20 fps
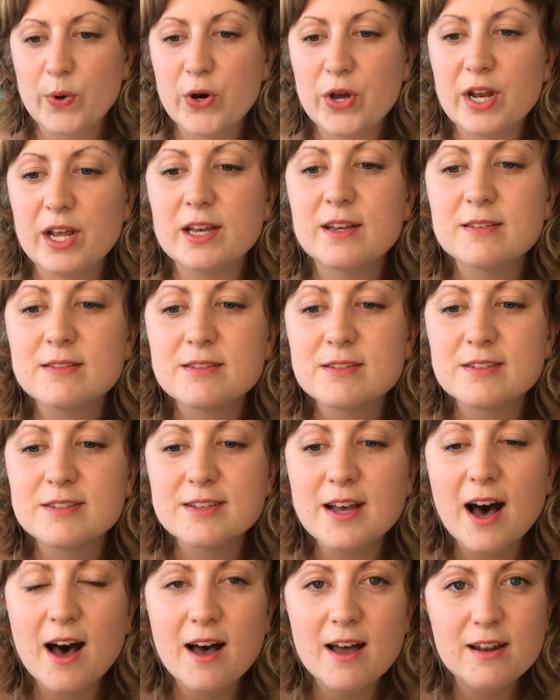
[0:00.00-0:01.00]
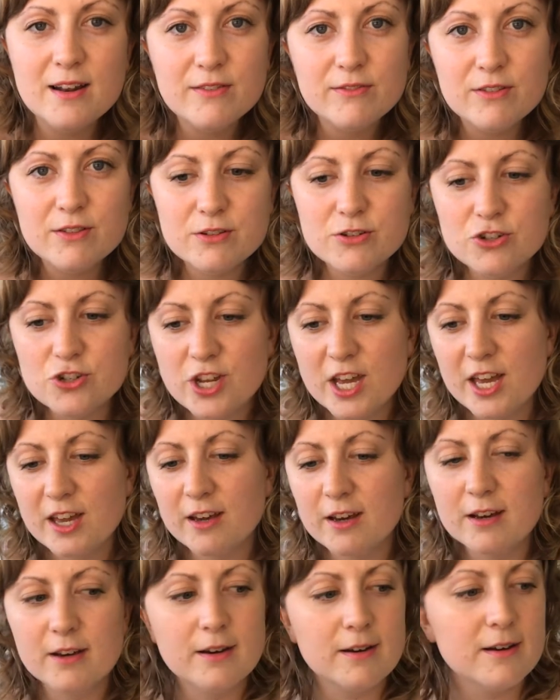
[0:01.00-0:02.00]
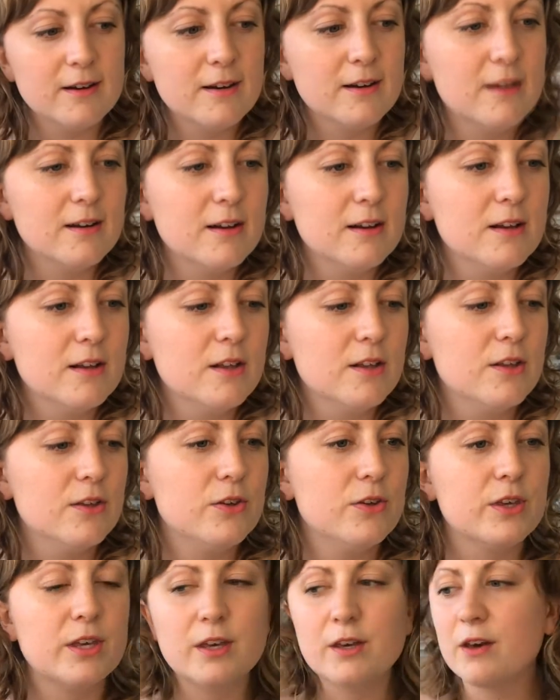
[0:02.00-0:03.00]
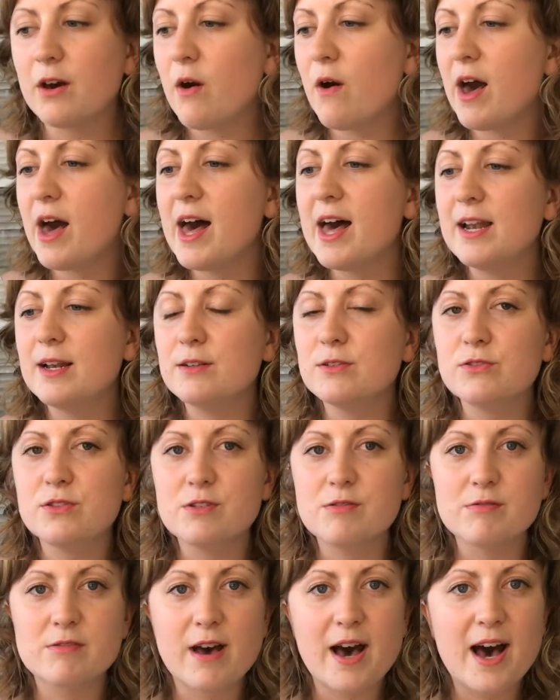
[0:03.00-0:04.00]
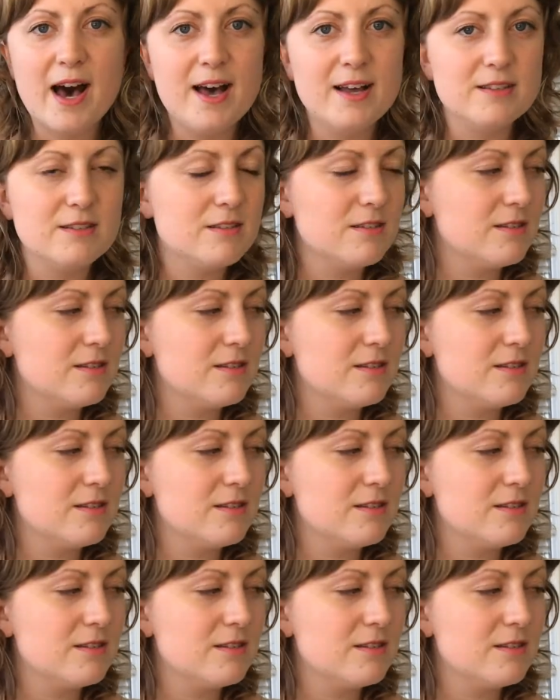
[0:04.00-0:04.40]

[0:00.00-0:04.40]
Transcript: put inside of the shaker, you can go ahead and do that.